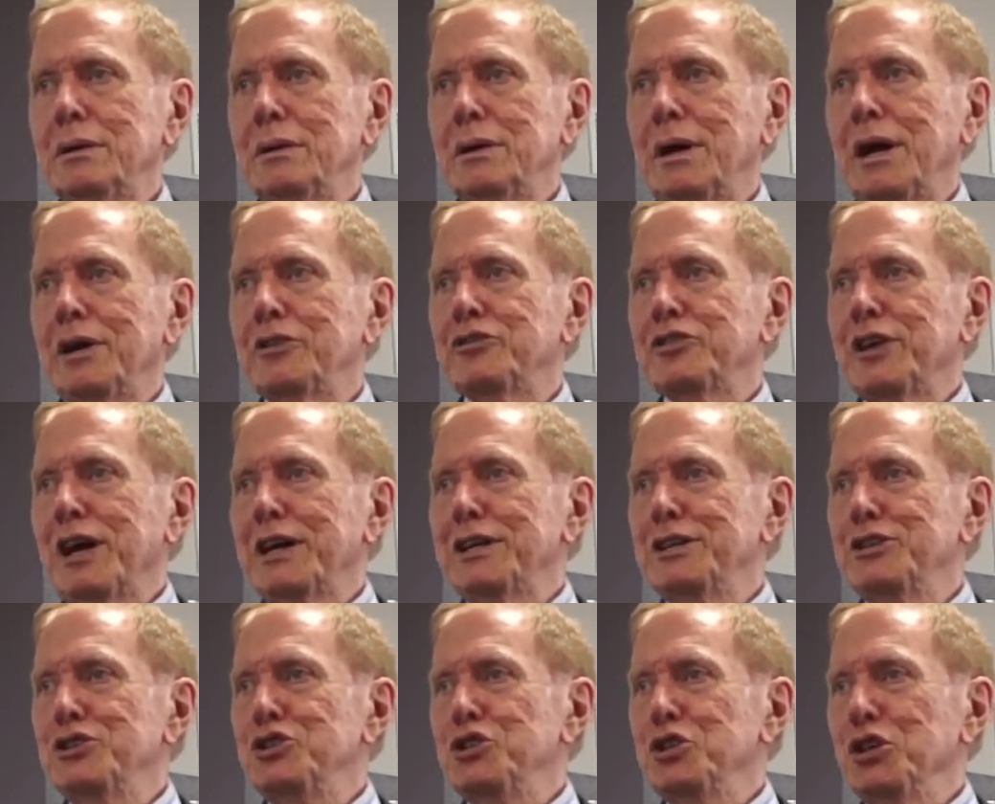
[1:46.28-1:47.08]
I
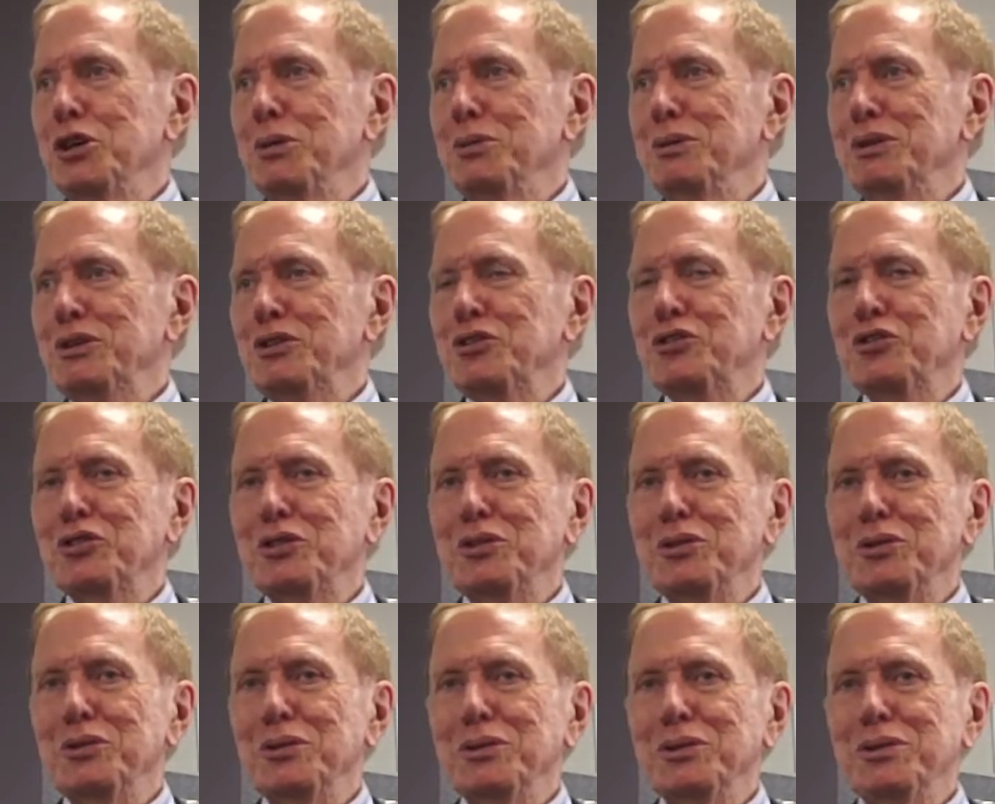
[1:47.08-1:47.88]
studied German at
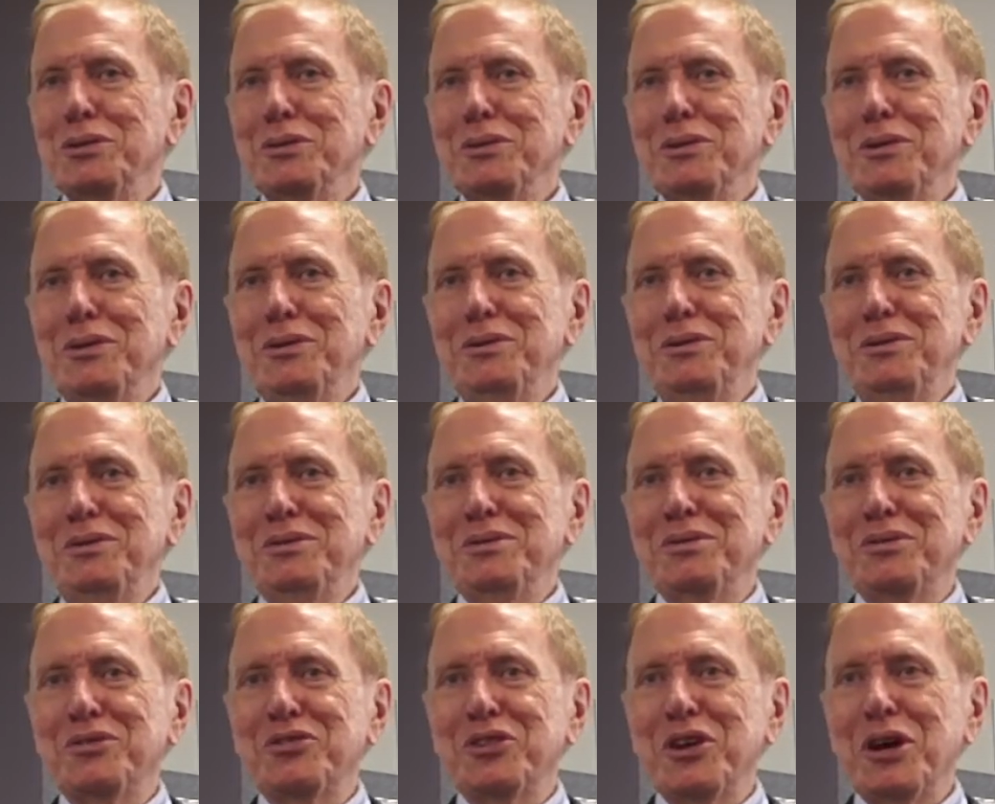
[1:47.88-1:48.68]
school,
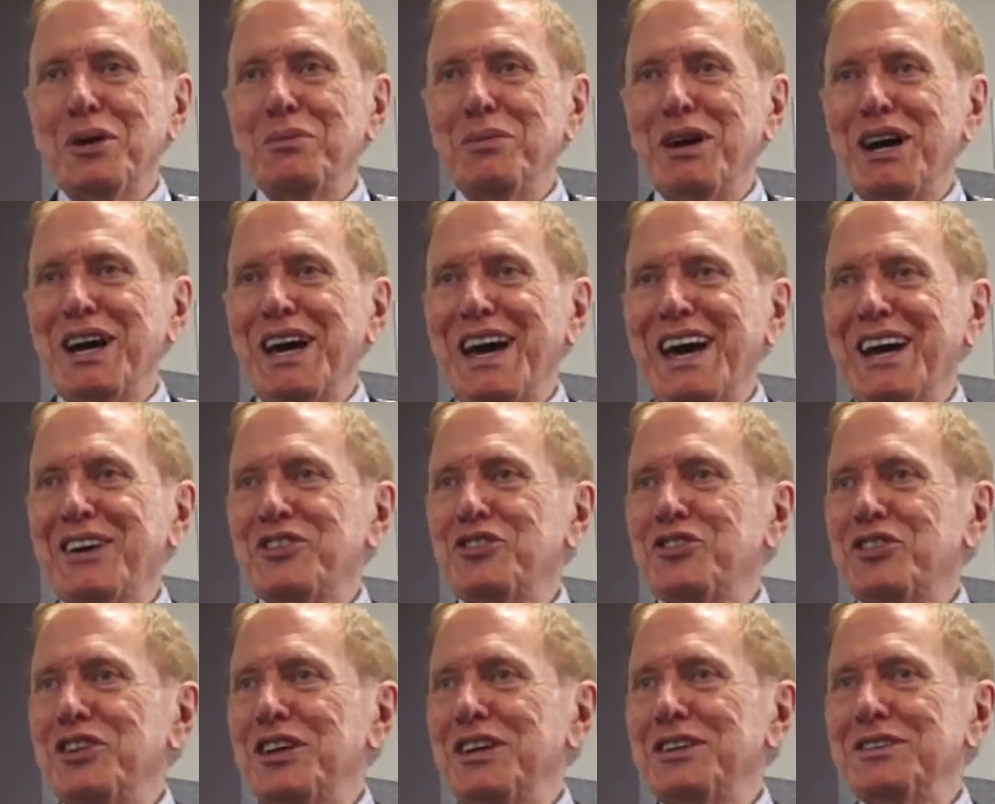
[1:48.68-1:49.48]
so my
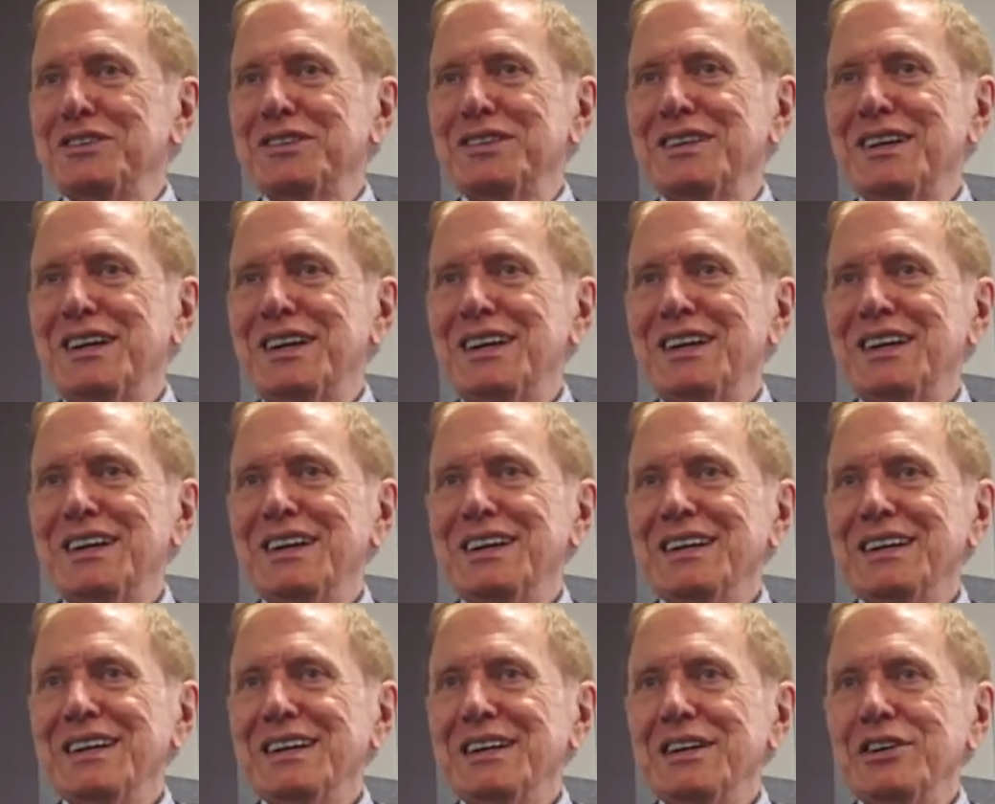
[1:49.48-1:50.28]
accent
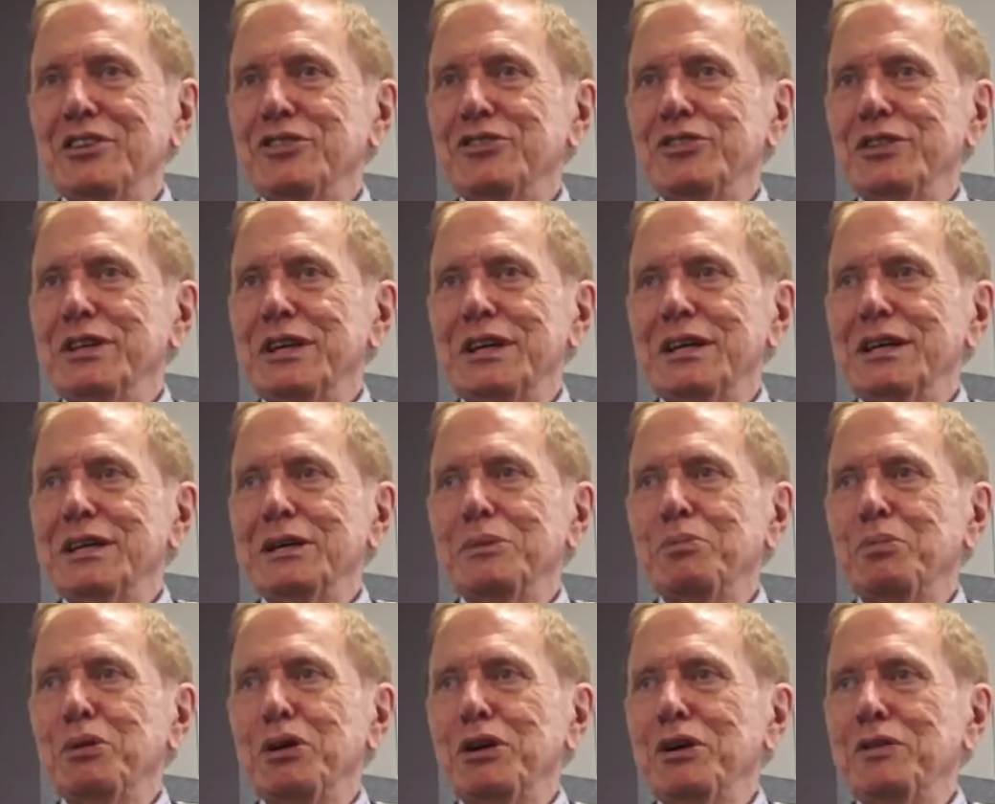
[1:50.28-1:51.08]
is
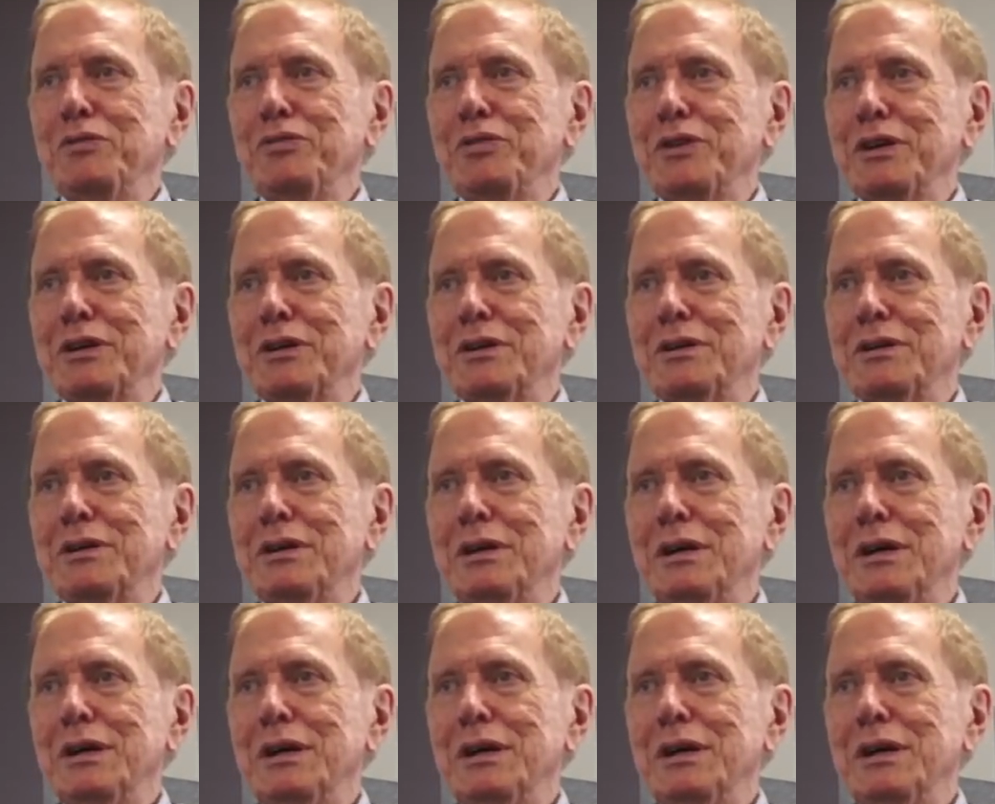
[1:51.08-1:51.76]
nearly perfect.